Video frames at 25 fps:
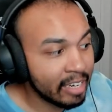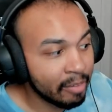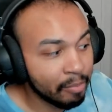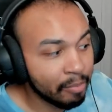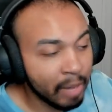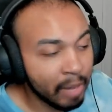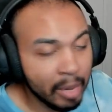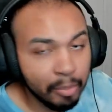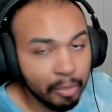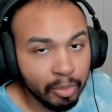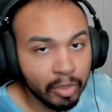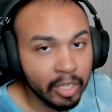
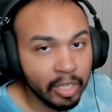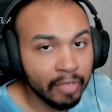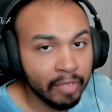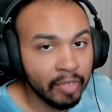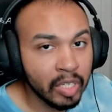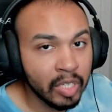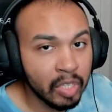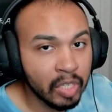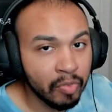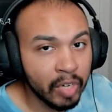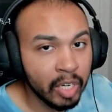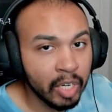my
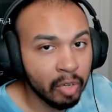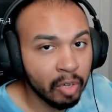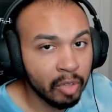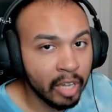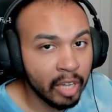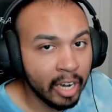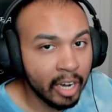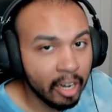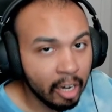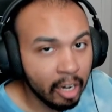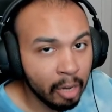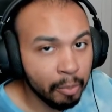previous video
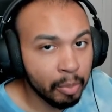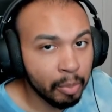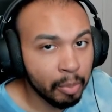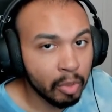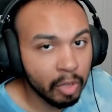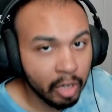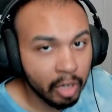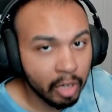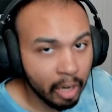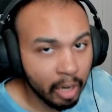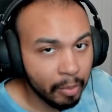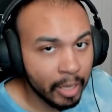that I
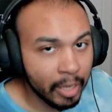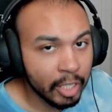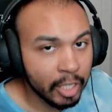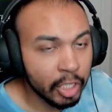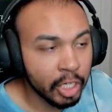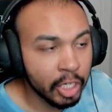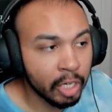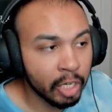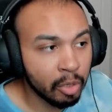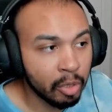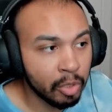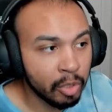uploaded on my
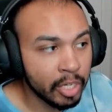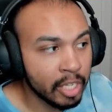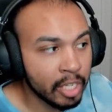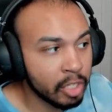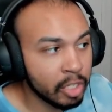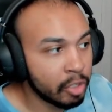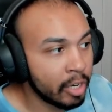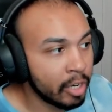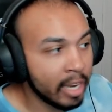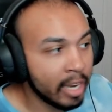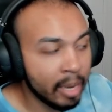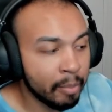channel
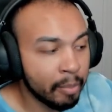yesterday.